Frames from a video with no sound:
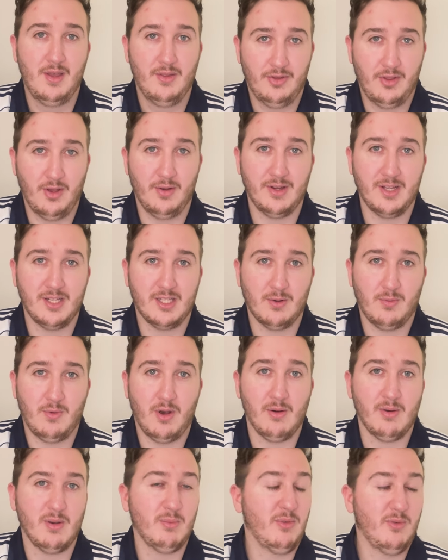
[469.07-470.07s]
Don't need to
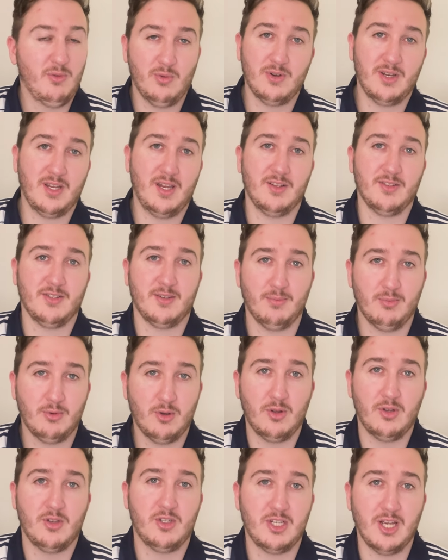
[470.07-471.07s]
worry. We've already done some
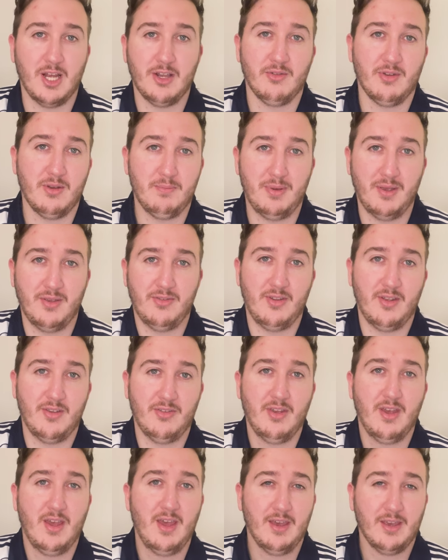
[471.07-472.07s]
good January business.
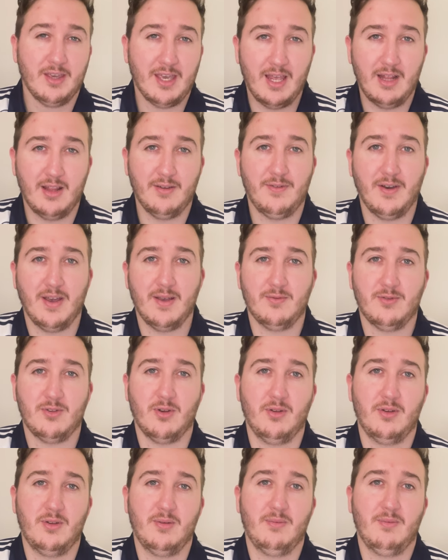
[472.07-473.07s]
Keep the faith,
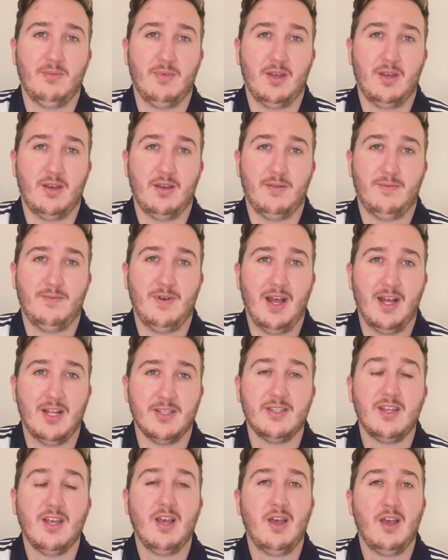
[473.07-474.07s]
Tottenham fans.